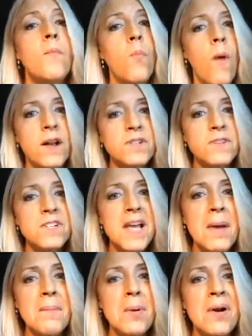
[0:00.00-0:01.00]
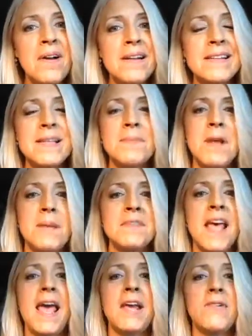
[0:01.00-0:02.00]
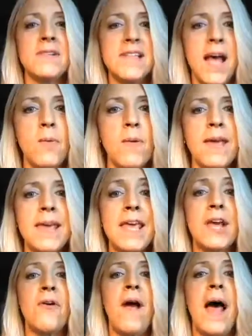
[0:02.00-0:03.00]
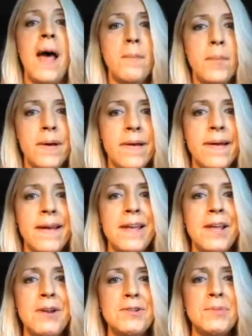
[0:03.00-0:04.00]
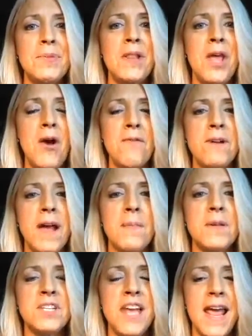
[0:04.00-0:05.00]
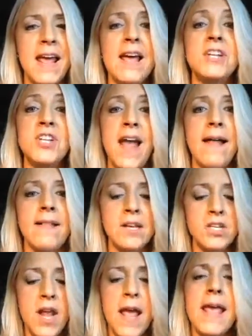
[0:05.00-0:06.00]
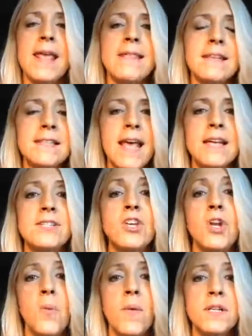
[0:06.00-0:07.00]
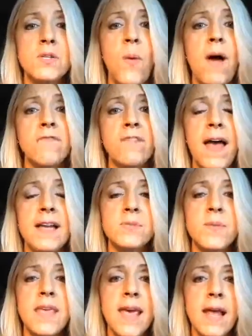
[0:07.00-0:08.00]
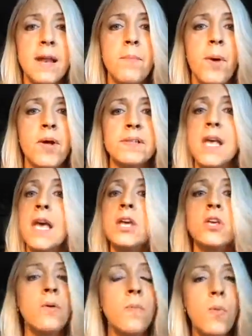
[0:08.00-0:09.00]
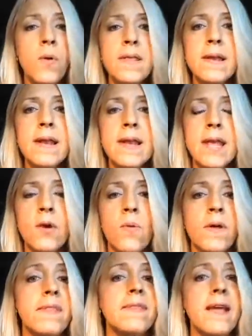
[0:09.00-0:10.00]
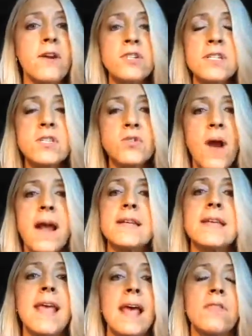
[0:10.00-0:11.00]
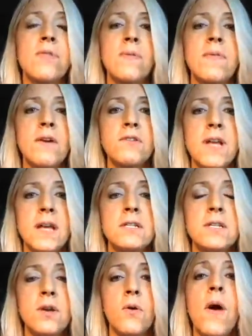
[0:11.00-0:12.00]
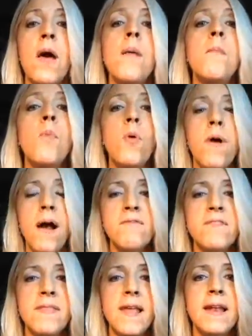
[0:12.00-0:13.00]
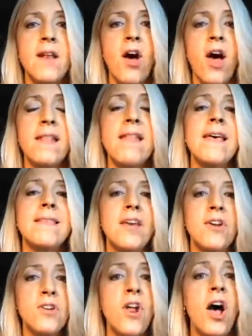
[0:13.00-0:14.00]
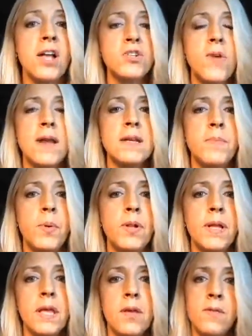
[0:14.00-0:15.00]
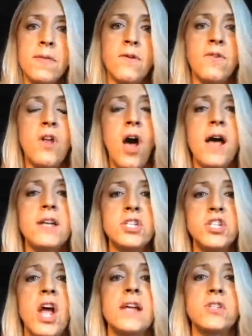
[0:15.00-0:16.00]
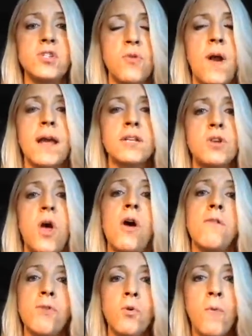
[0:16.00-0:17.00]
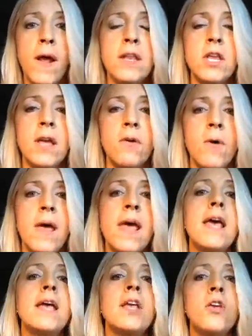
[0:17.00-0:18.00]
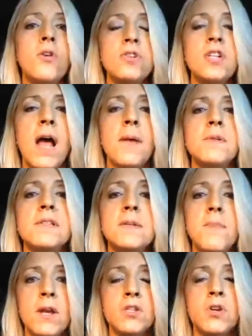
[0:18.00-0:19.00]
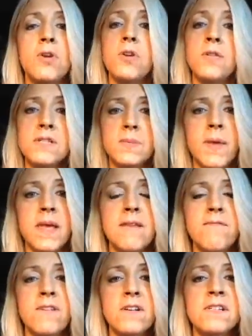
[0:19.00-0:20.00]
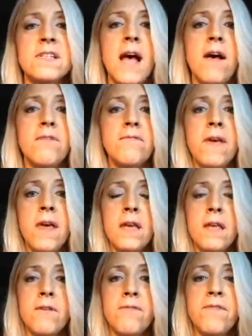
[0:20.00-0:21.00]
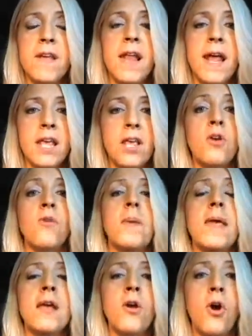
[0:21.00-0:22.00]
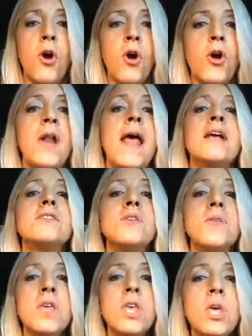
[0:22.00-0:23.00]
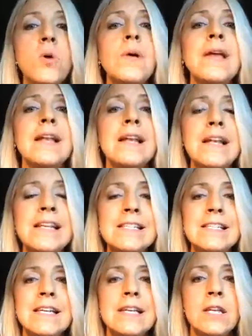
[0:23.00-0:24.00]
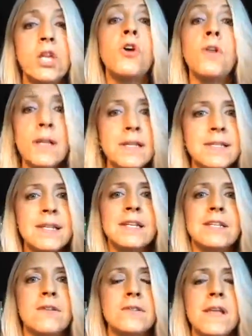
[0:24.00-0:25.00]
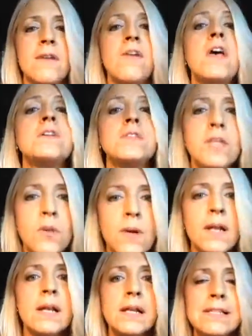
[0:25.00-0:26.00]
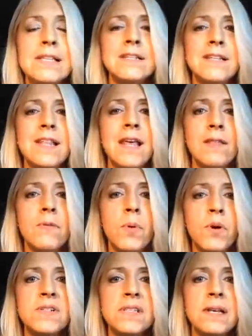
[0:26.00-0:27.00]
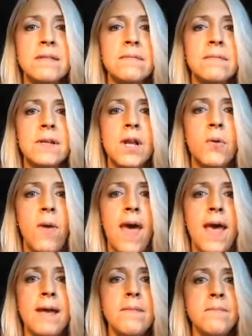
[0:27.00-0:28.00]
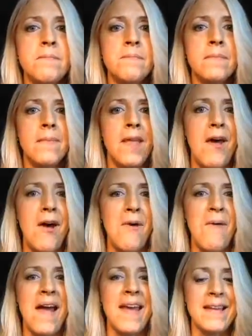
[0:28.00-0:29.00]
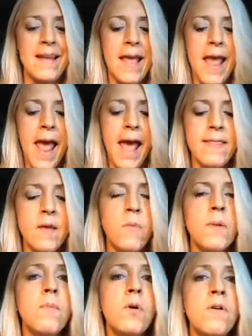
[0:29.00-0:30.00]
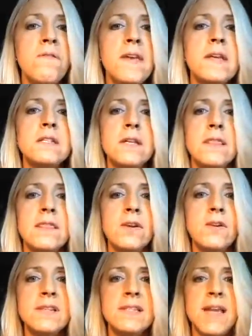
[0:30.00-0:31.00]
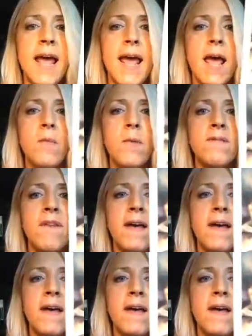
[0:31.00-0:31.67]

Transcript: Watch for temper. Sometimes anger is how we gear up, to really overcome a challenge. In this case, you don't want to swat flies with cannonballs. You're more than an equal. They're just trying to get through their day too. More often than not, they're not trying to bully you. They're not just trying to overrun you. Your job is to make sure you're speaking for yourself. You feel like you're being heard so that you can listen. You're listening to yourself so you can listen to the other person. Okay? All right. And then we move into Thursday, and we've